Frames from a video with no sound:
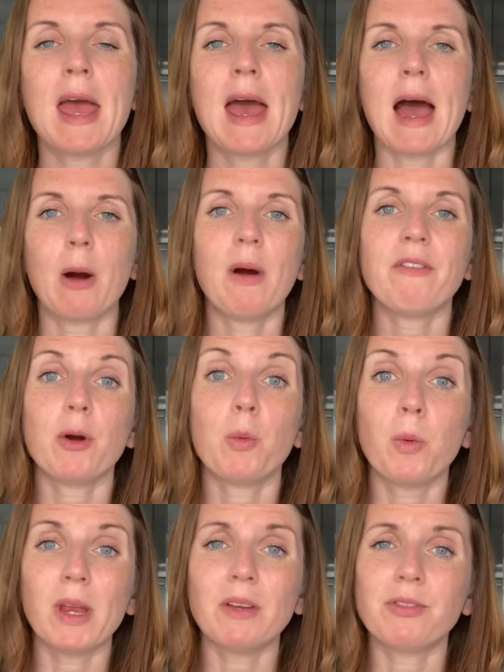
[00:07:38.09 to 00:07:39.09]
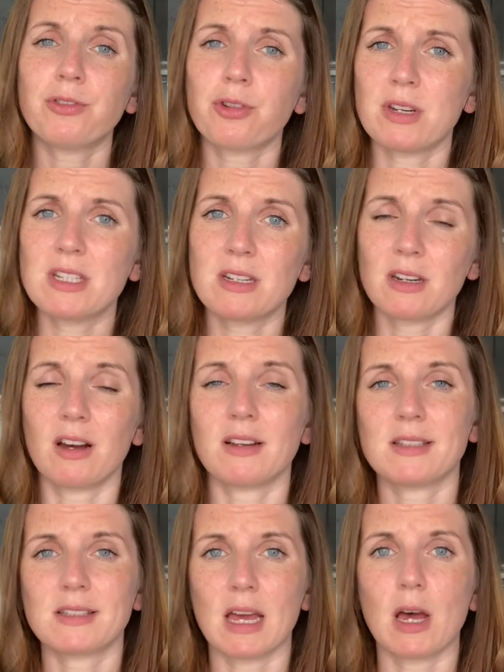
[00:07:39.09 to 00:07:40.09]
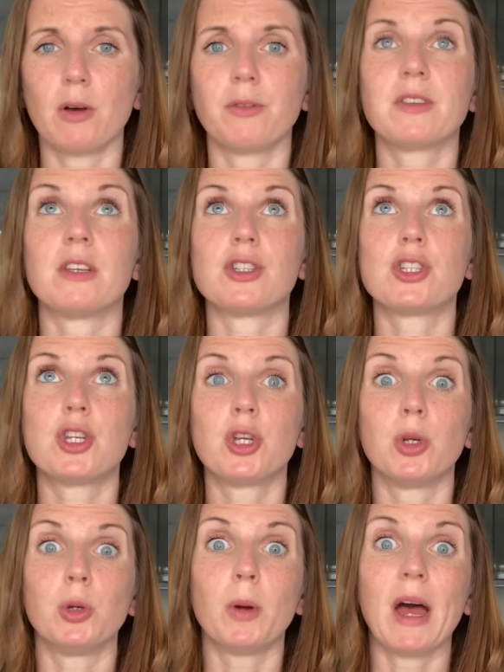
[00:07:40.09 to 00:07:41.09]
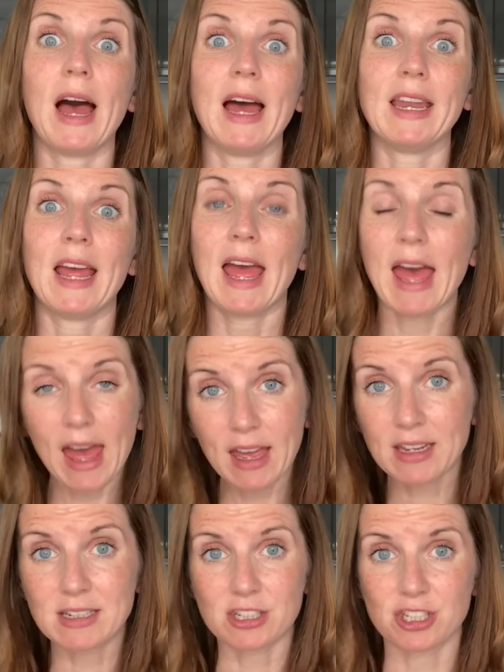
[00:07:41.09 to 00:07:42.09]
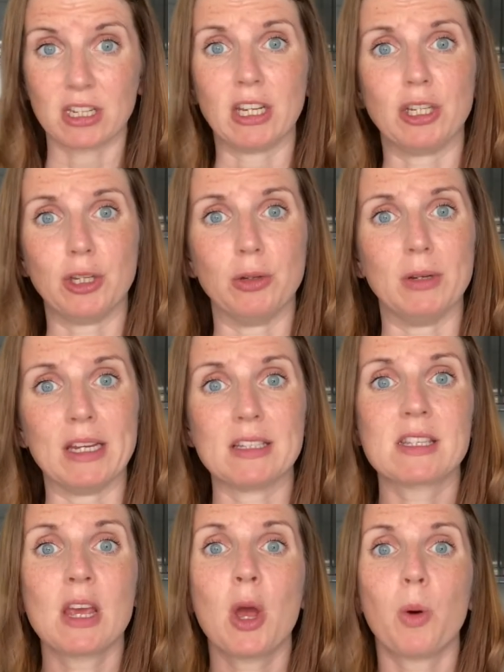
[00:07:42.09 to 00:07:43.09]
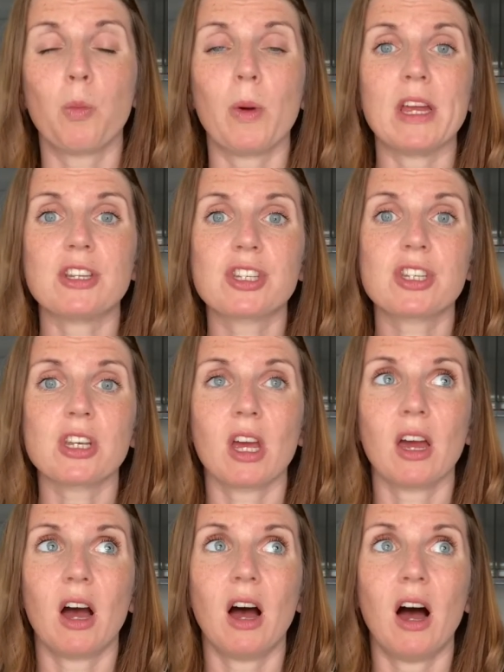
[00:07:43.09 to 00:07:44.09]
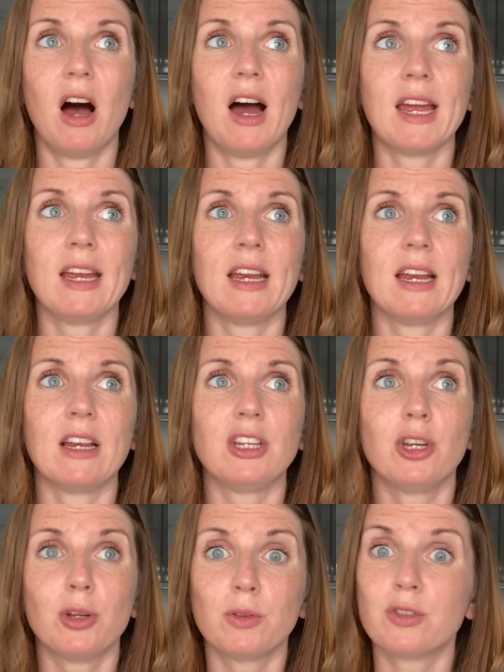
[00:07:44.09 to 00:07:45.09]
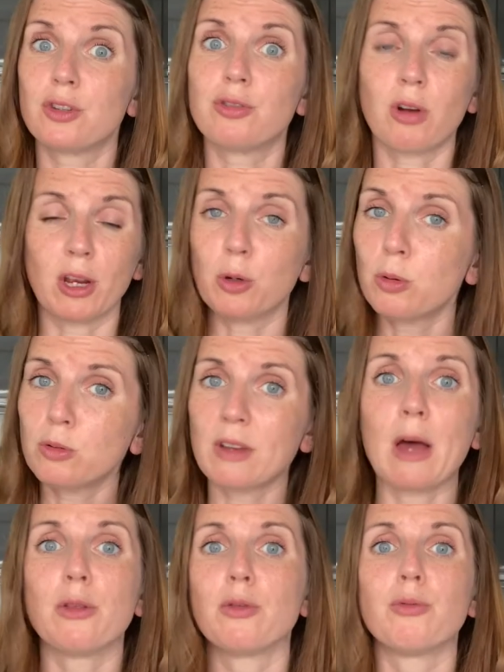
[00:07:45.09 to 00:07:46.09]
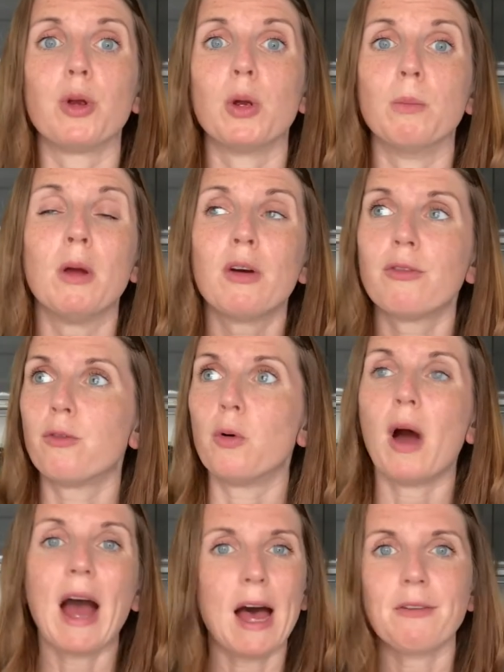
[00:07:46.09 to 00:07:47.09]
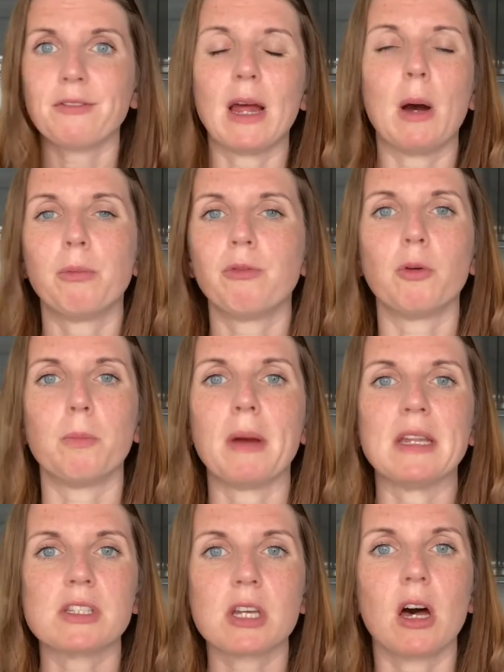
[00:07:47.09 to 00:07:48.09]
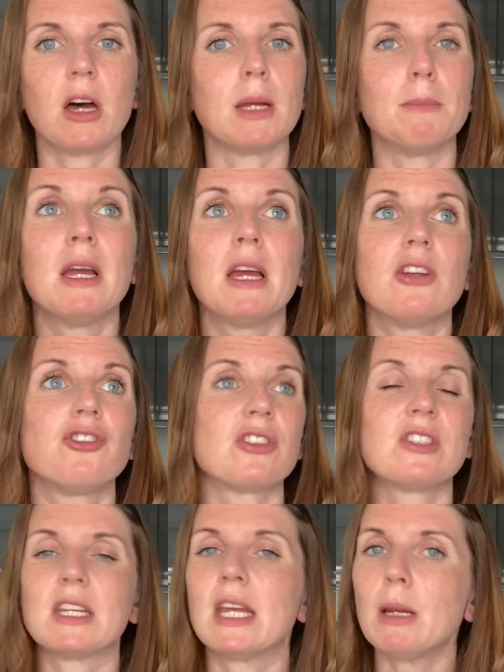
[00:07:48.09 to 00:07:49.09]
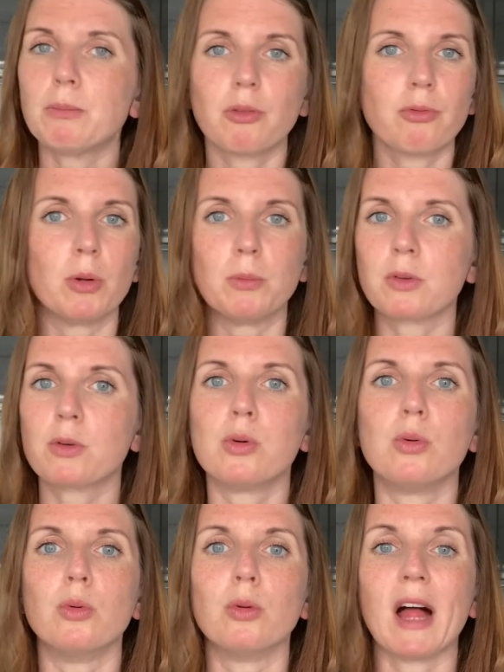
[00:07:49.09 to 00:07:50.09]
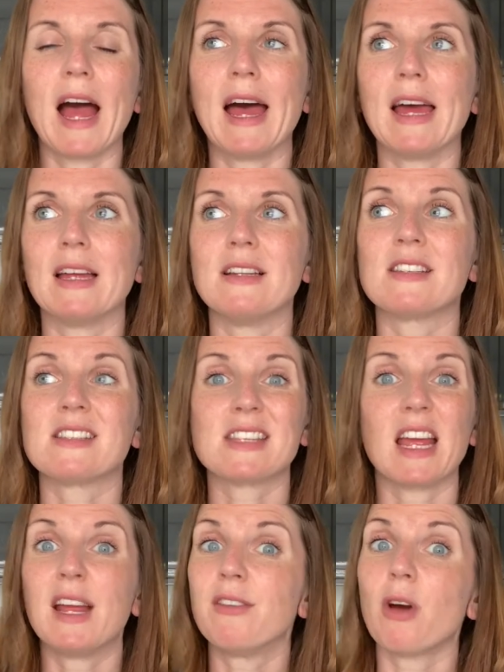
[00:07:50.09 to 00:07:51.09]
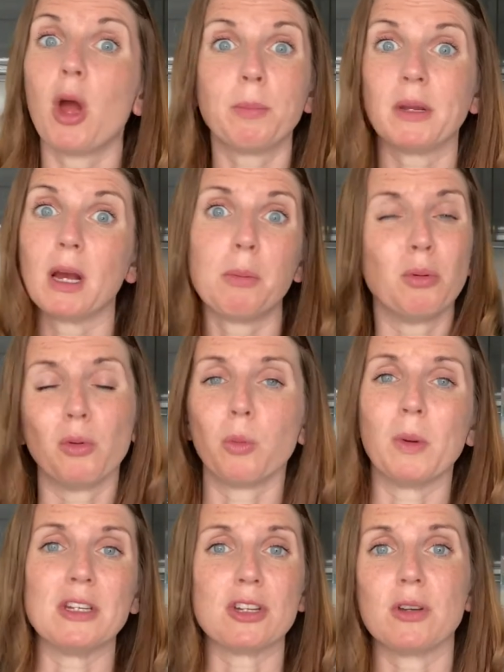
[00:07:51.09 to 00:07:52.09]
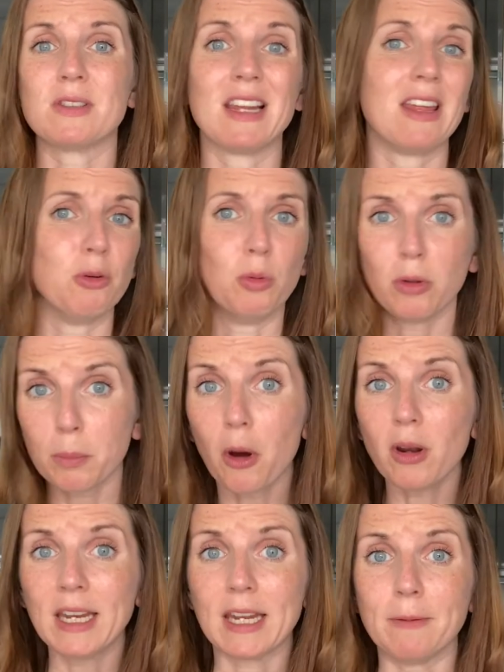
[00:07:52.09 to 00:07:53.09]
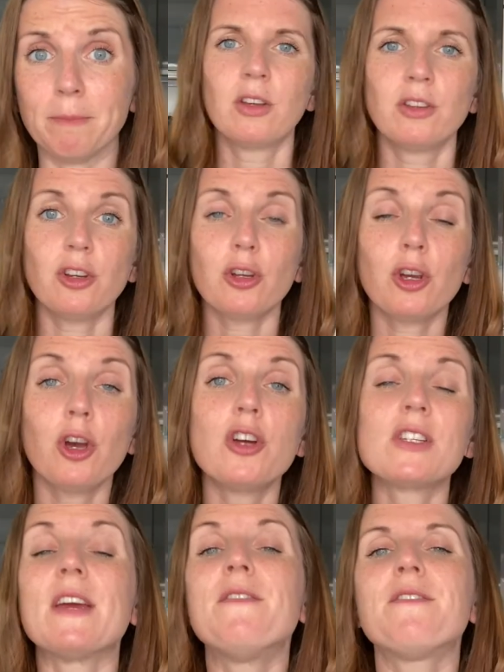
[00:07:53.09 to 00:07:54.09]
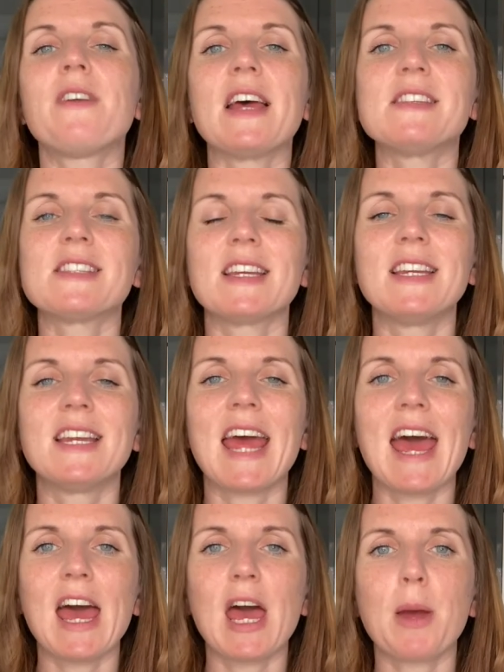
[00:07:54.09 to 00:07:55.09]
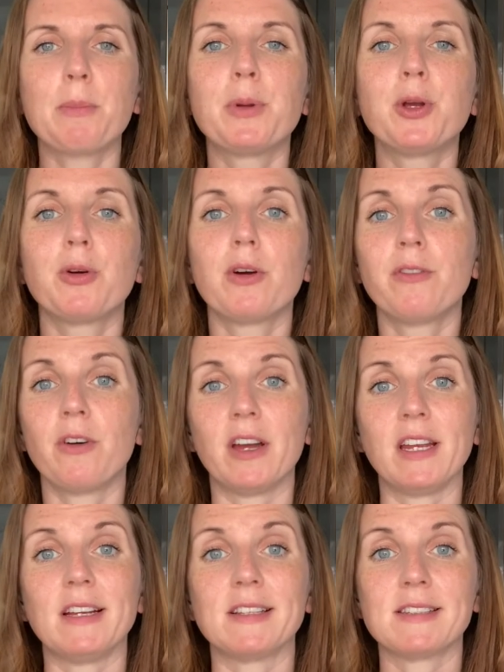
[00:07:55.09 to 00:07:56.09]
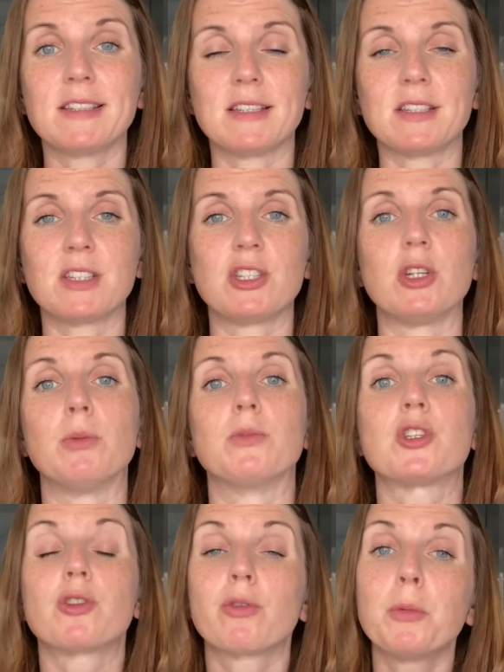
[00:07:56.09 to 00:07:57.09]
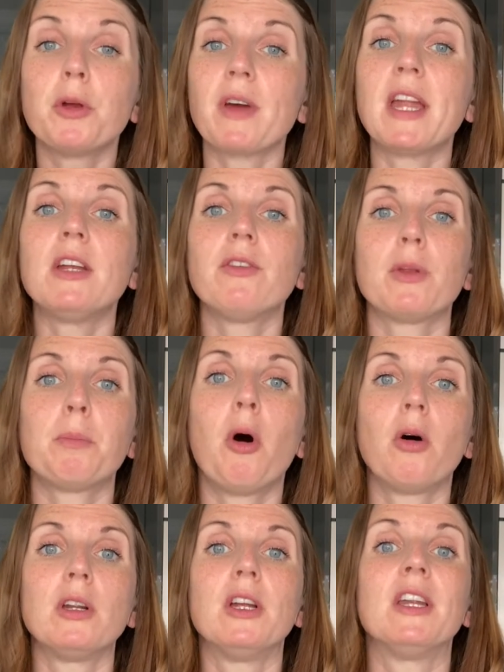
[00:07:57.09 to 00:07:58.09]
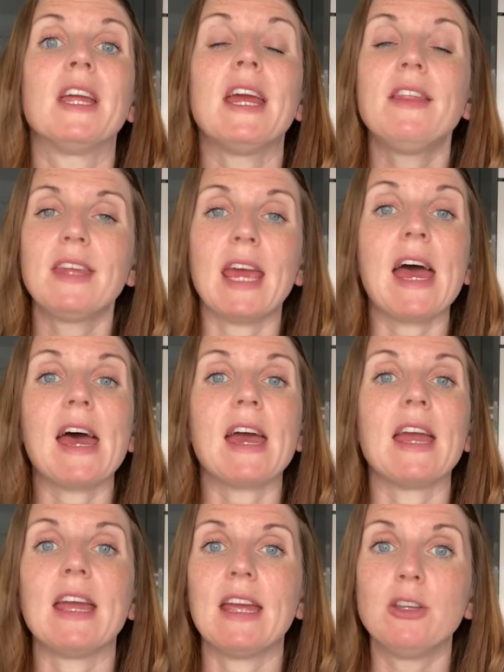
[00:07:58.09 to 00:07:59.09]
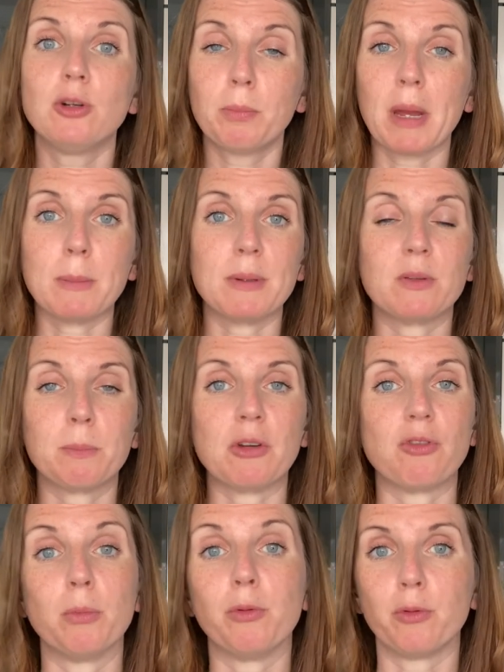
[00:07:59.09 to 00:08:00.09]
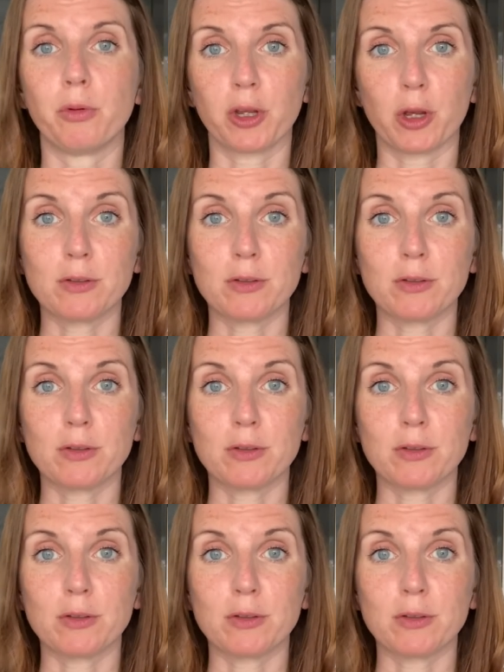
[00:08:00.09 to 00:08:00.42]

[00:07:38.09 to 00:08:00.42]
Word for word: However, we've treated ourselves to an air conditioning unit which I use to try and cool down the room for half an hour before bedtime, just to keep the rooms cool and save opening up all the windows and letting all the pollen in. So you could invest in an air purifying system to remove any of the pollen in the air in your baby's bedroom before they go